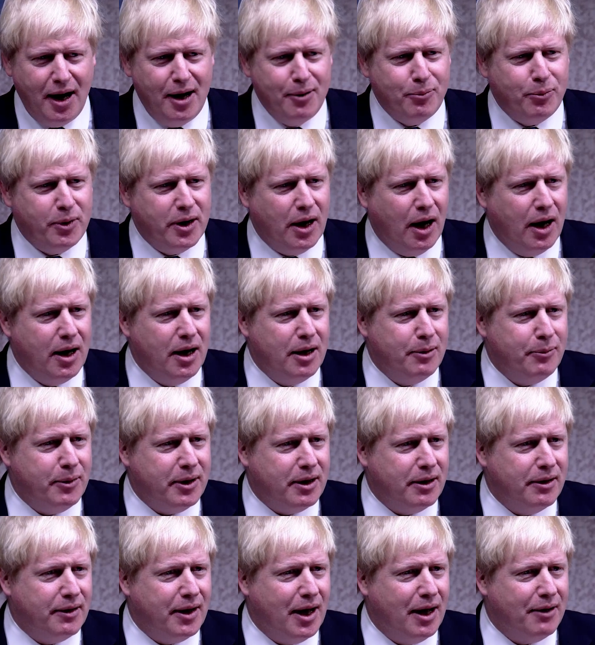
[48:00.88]
hope we, I hope
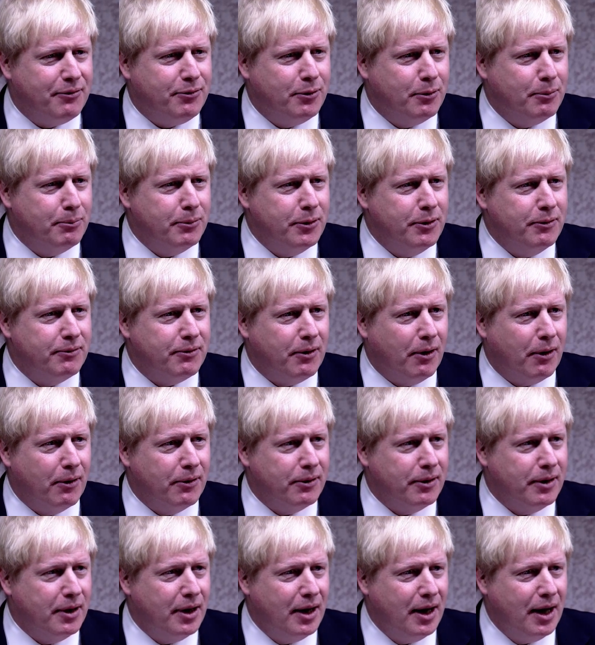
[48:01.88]
we can therefore move
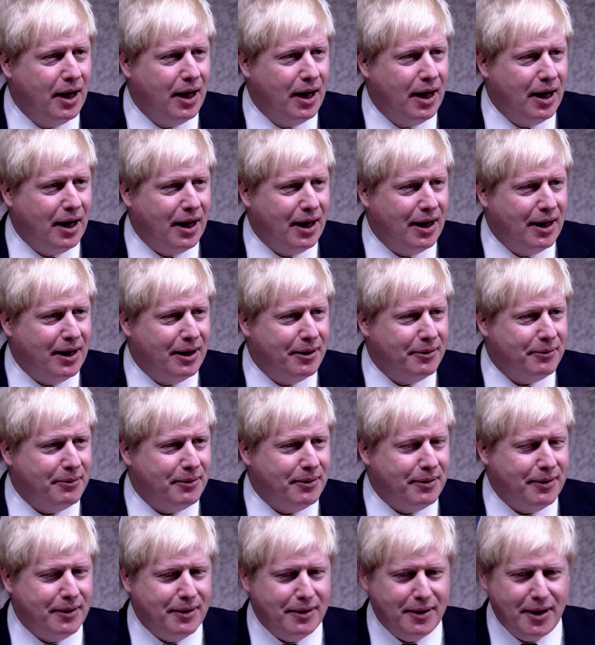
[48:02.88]
on.
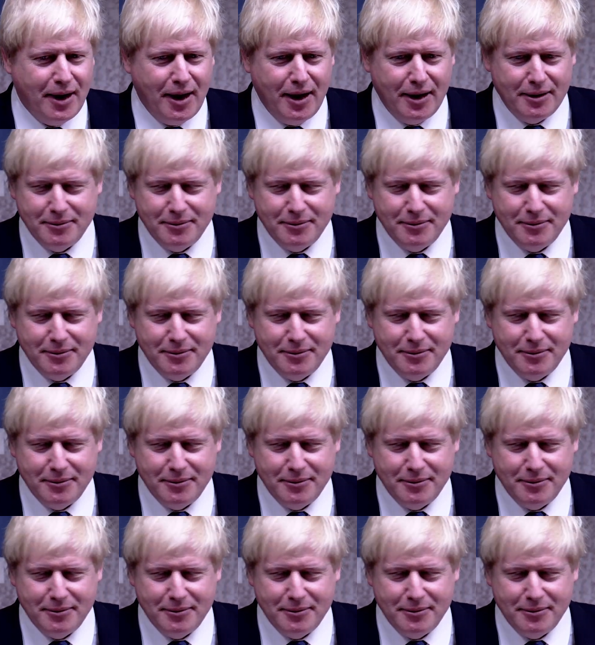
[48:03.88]
Um,